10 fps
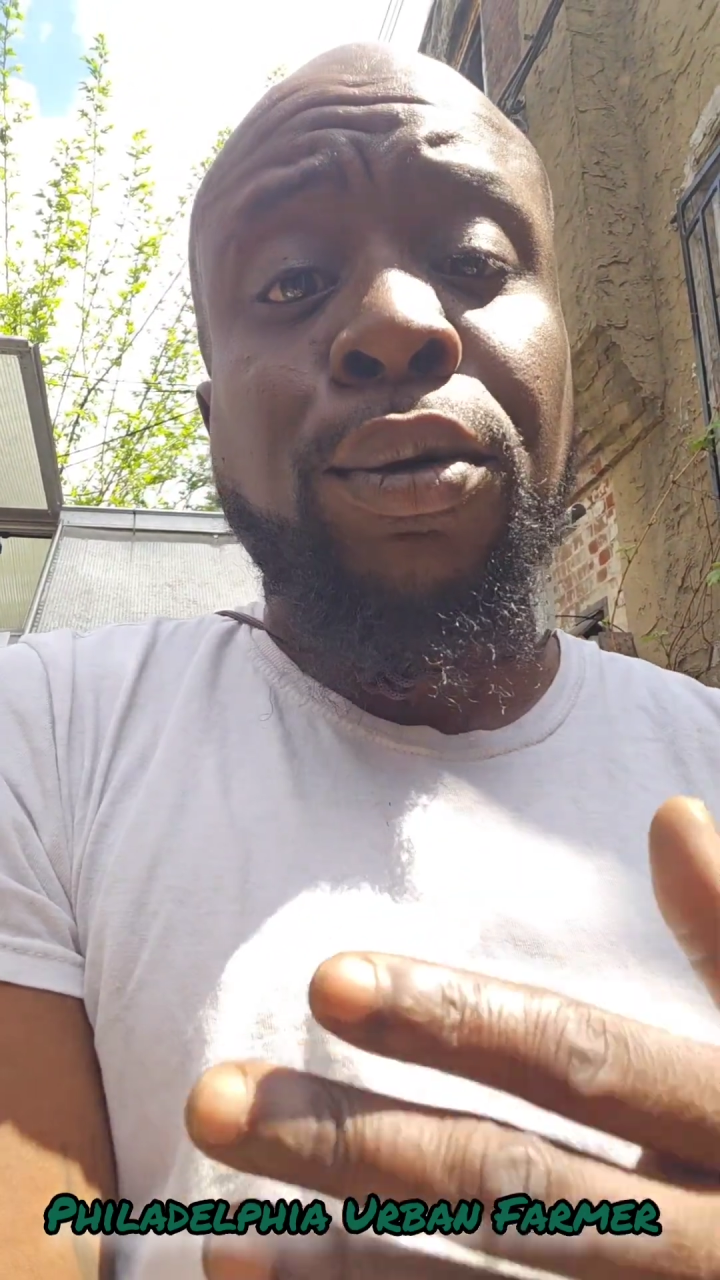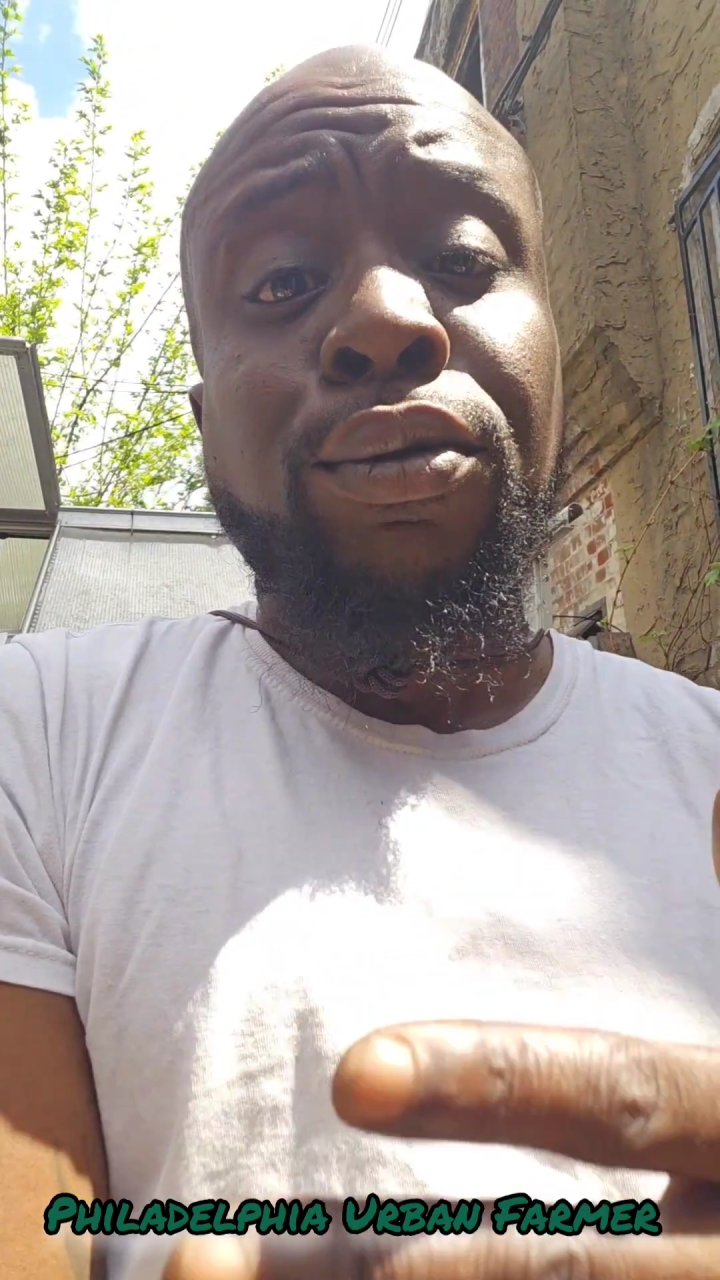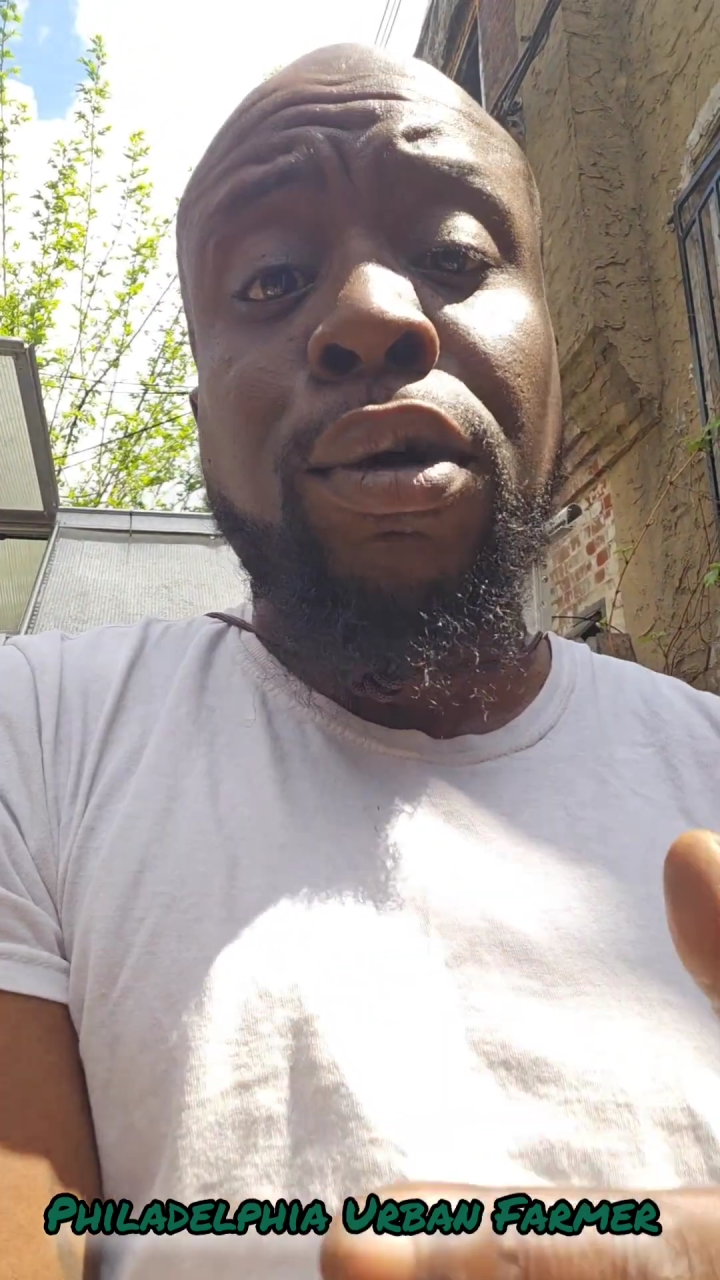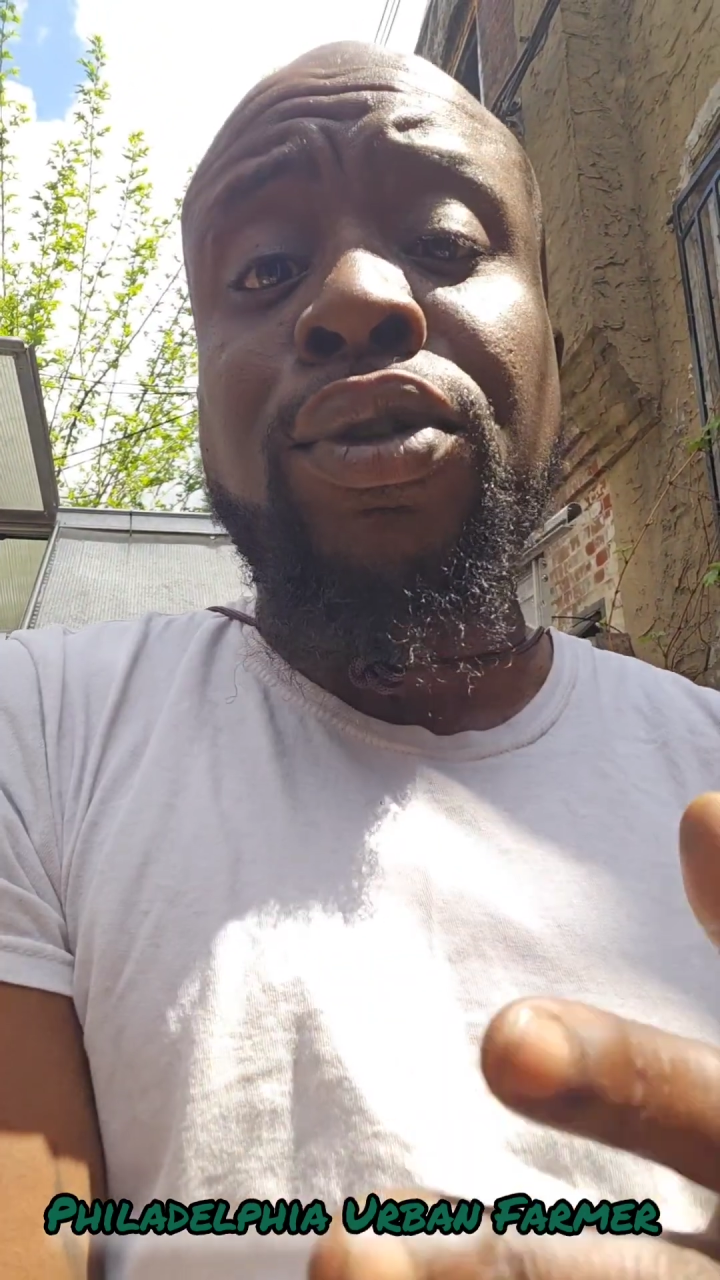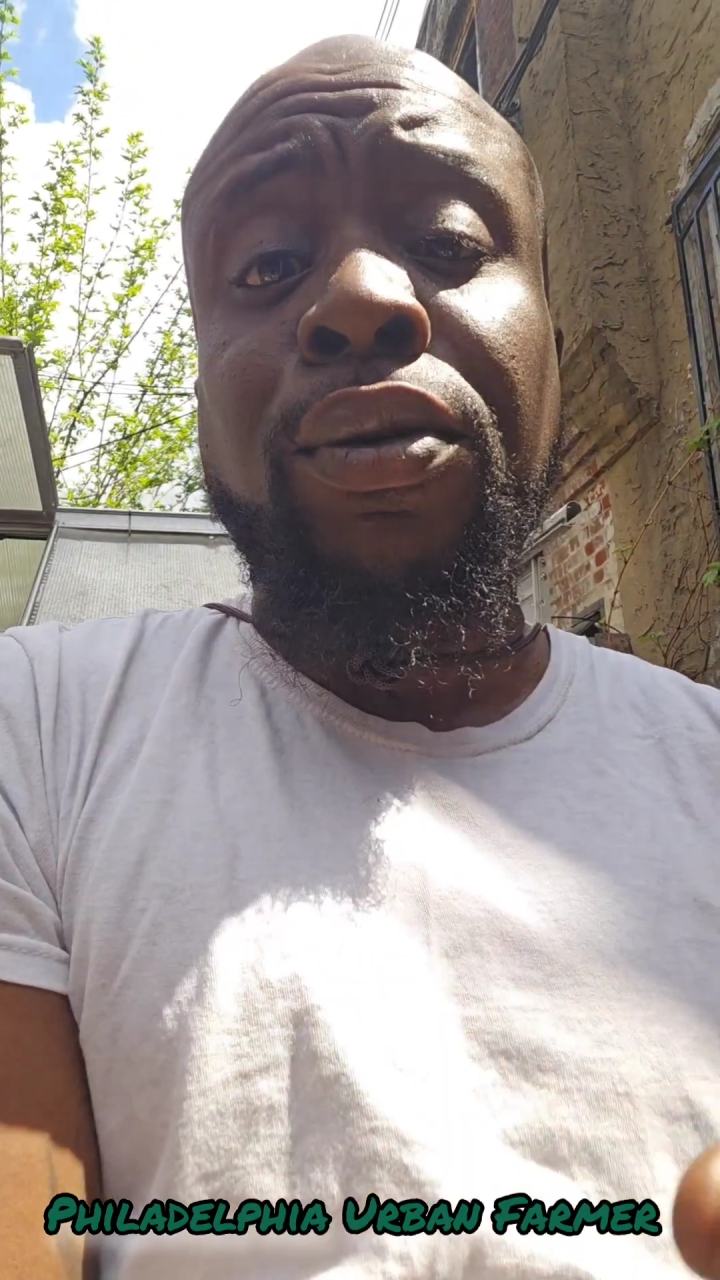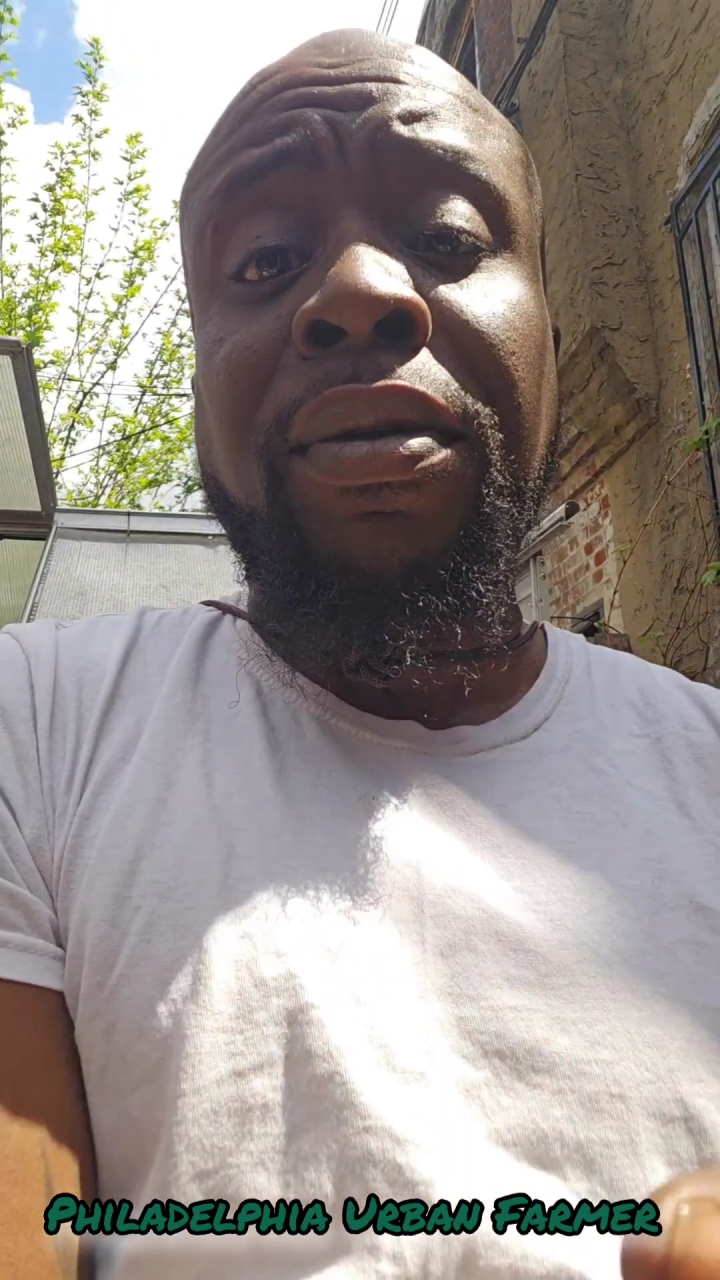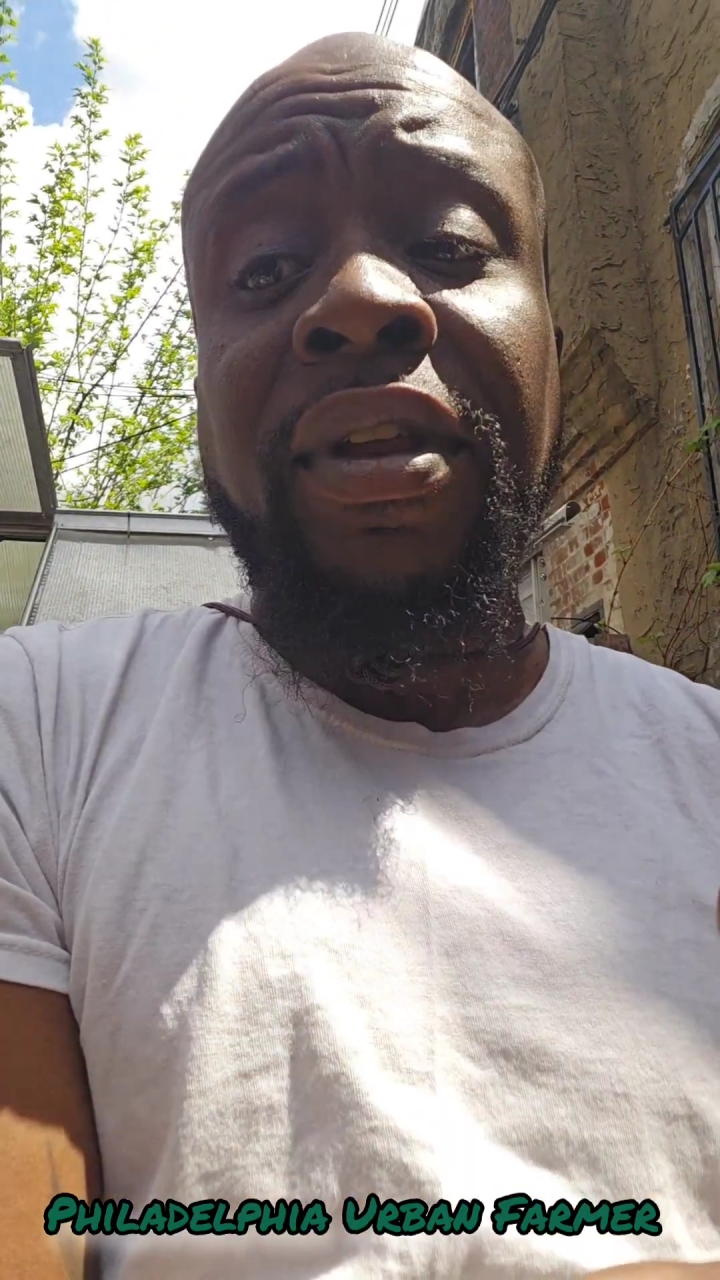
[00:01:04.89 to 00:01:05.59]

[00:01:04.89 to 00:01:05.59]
don't grow certain